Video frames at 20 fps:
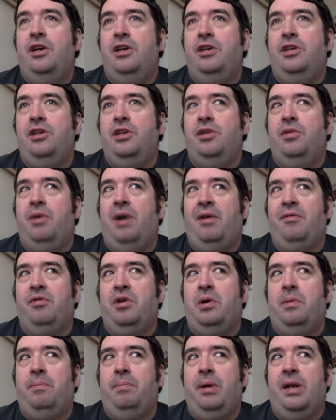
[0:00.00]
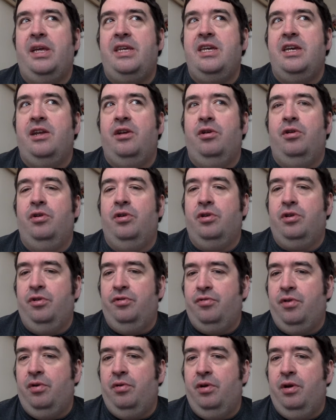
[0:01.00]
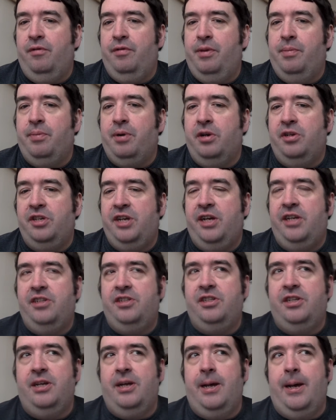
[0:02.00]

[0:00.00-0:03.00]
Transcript: you have complete and utter control of the project.